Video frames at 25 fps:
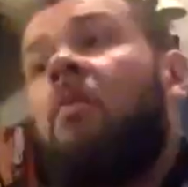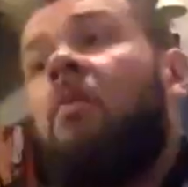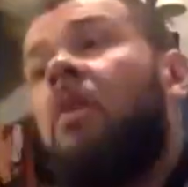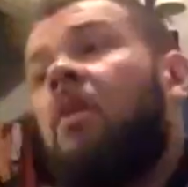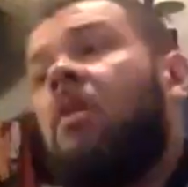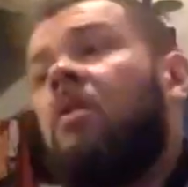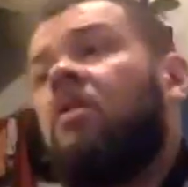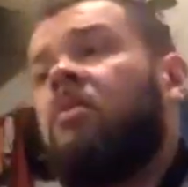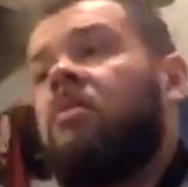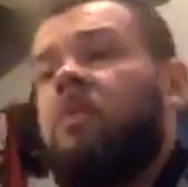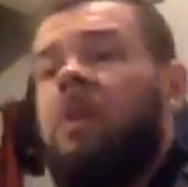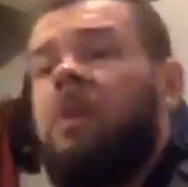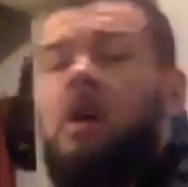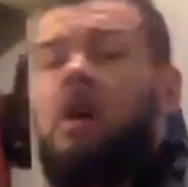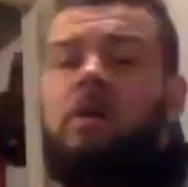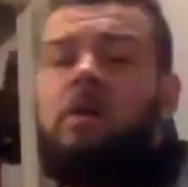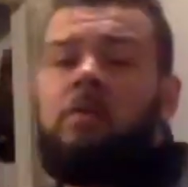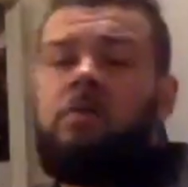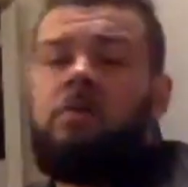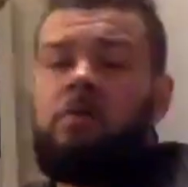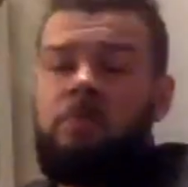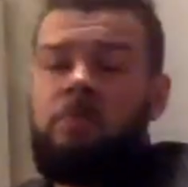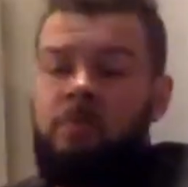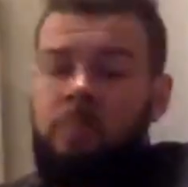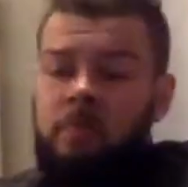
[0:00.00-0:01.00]
Well,
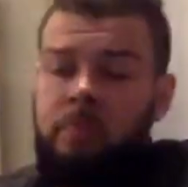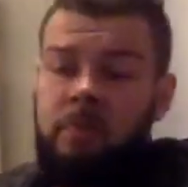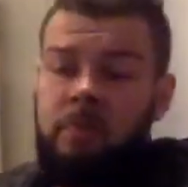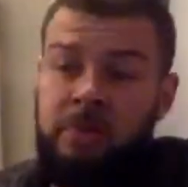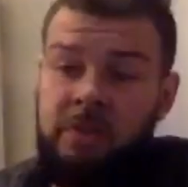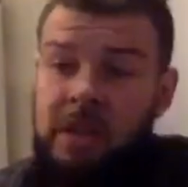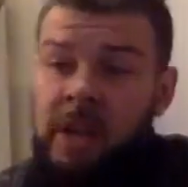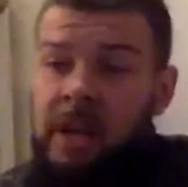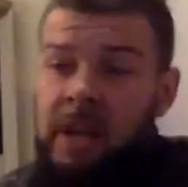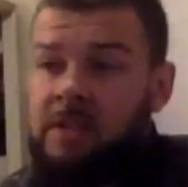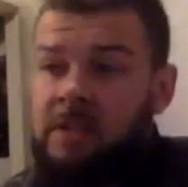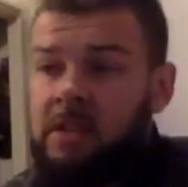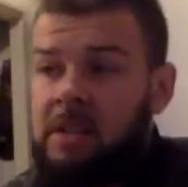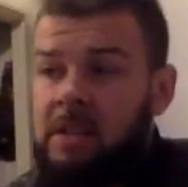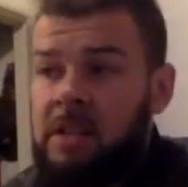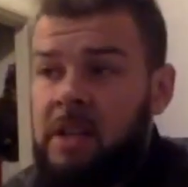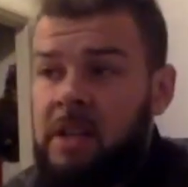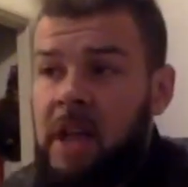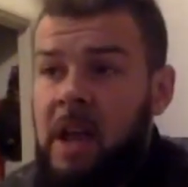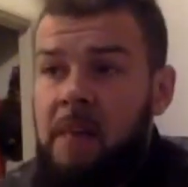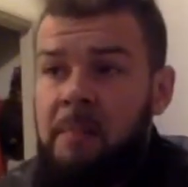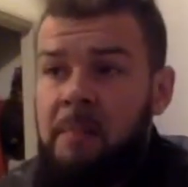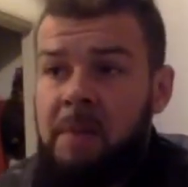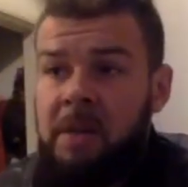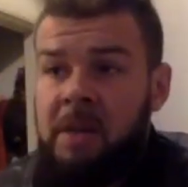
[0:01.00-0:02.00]
no, it's precisely
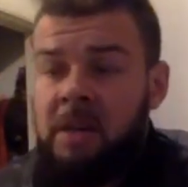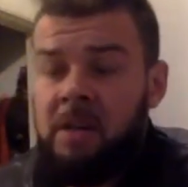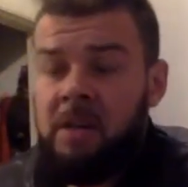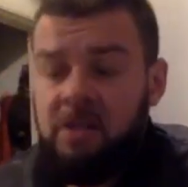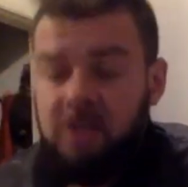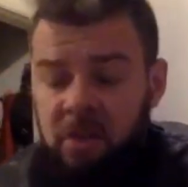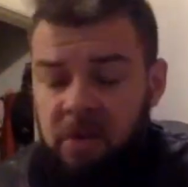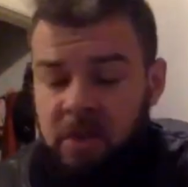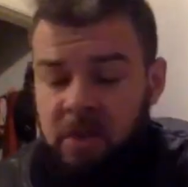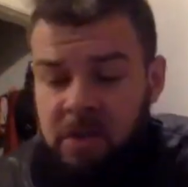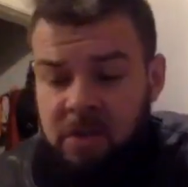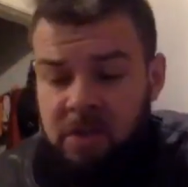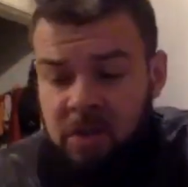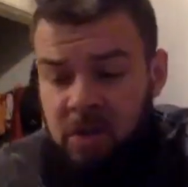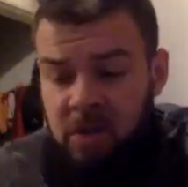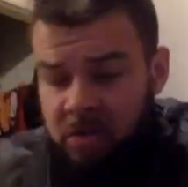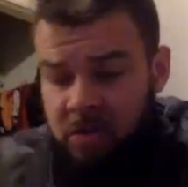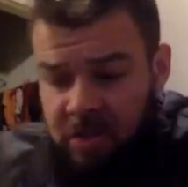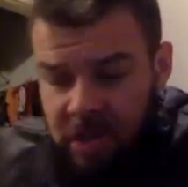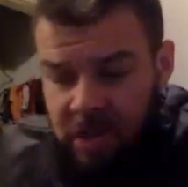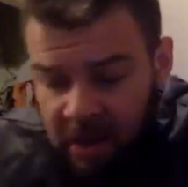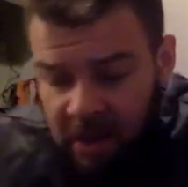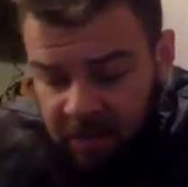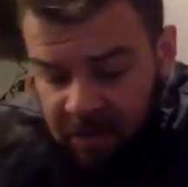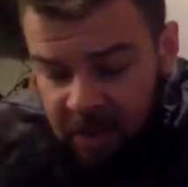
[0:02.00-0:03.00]
that, because there is no
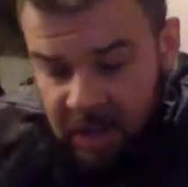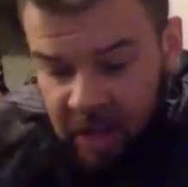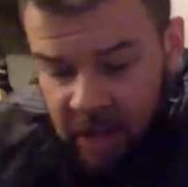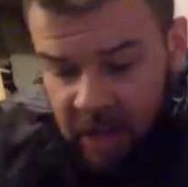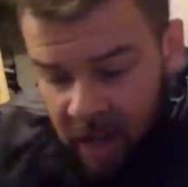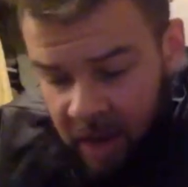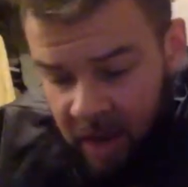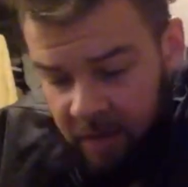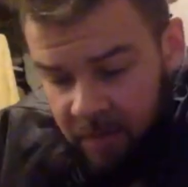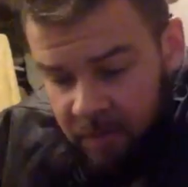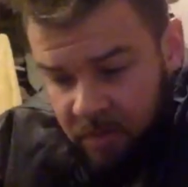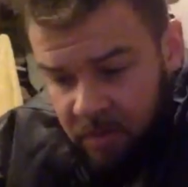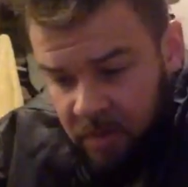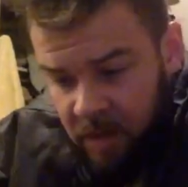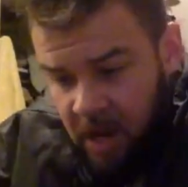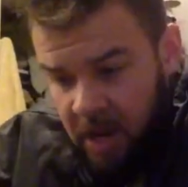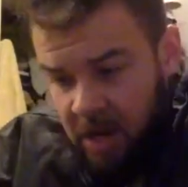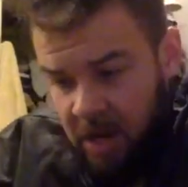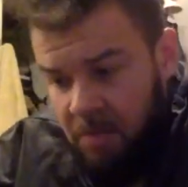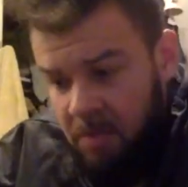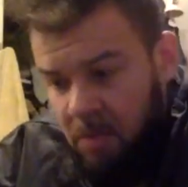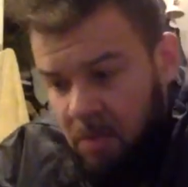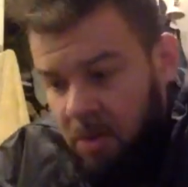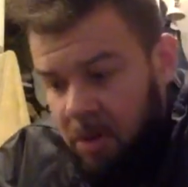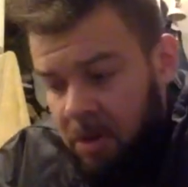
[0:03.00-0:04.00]
safety net
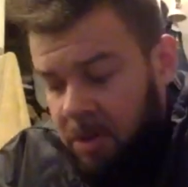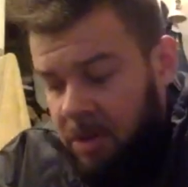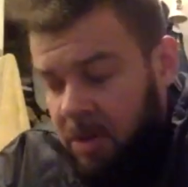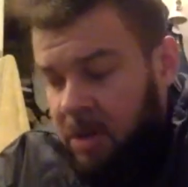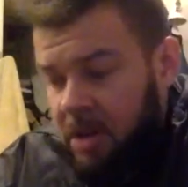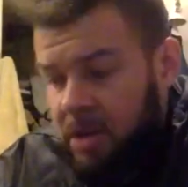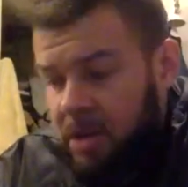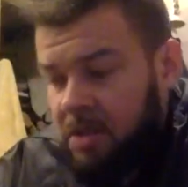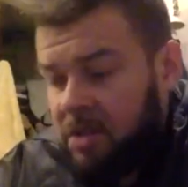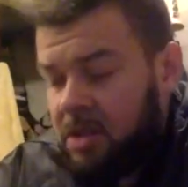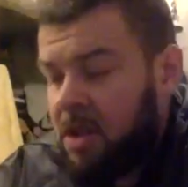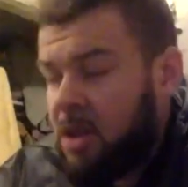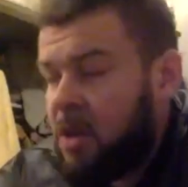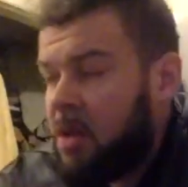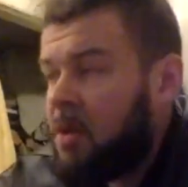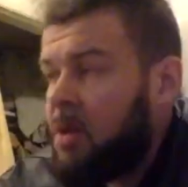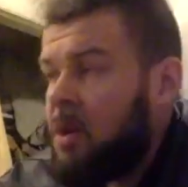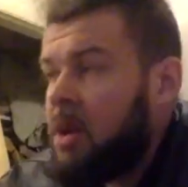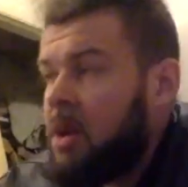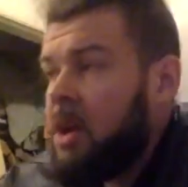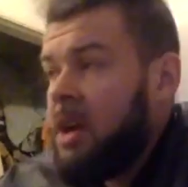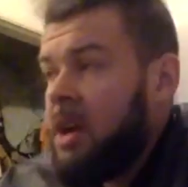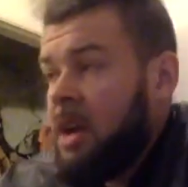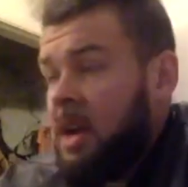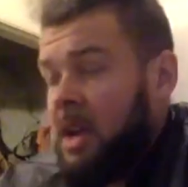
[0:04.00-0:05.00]
anymore. There is no
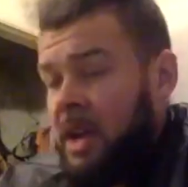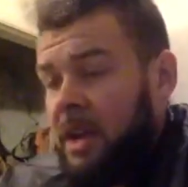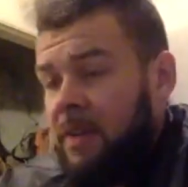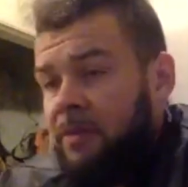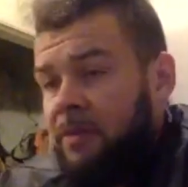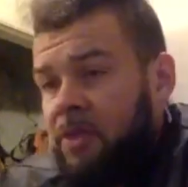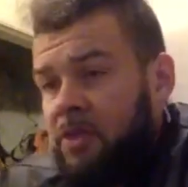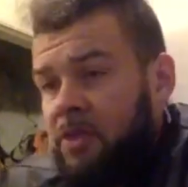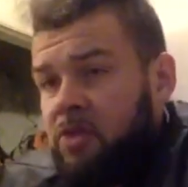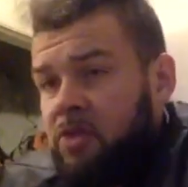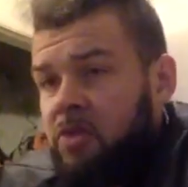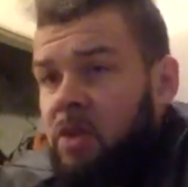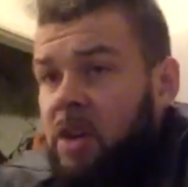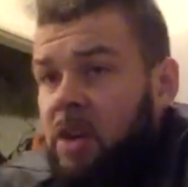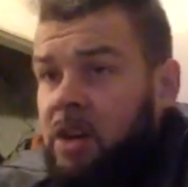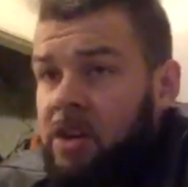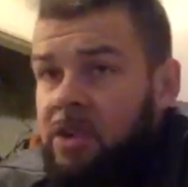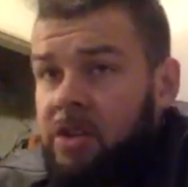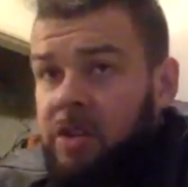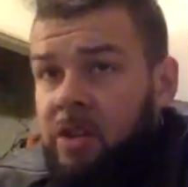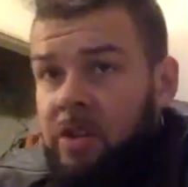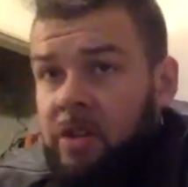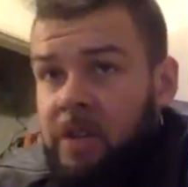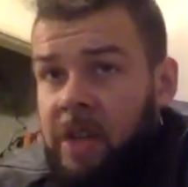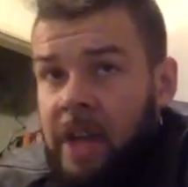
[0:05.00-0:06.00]

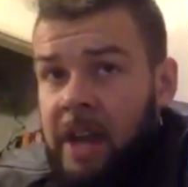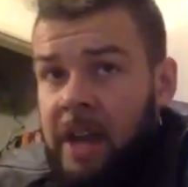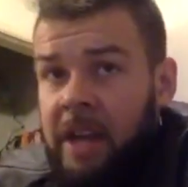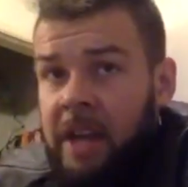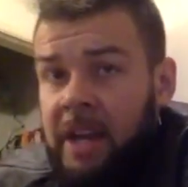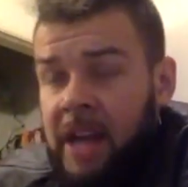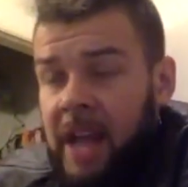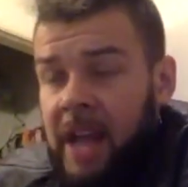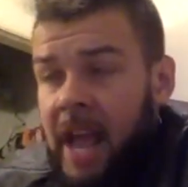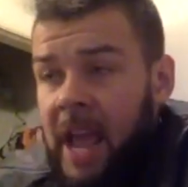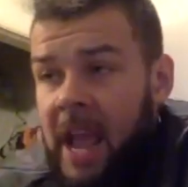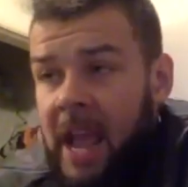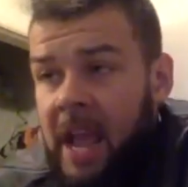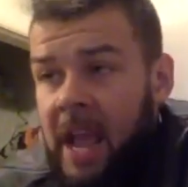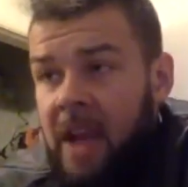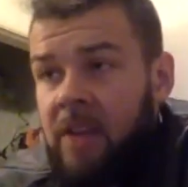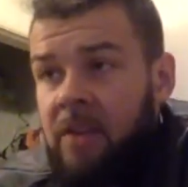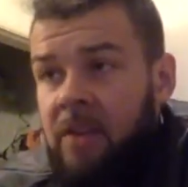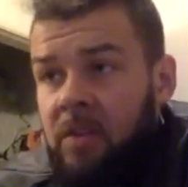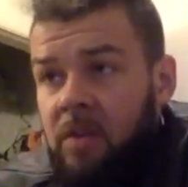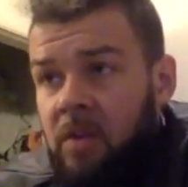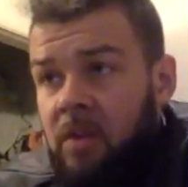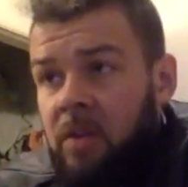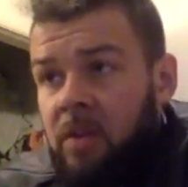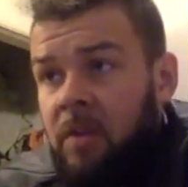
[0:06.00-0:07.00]
infrastructure that can
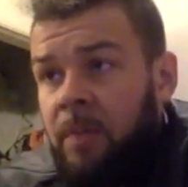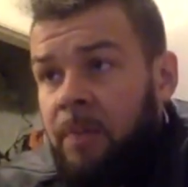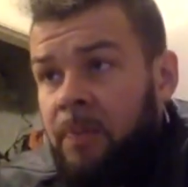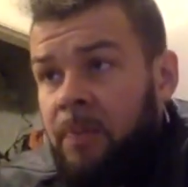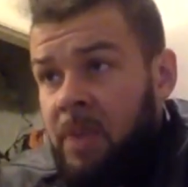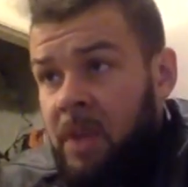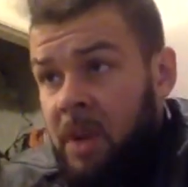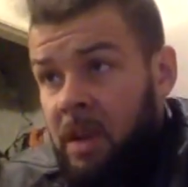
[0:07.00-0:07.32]
handle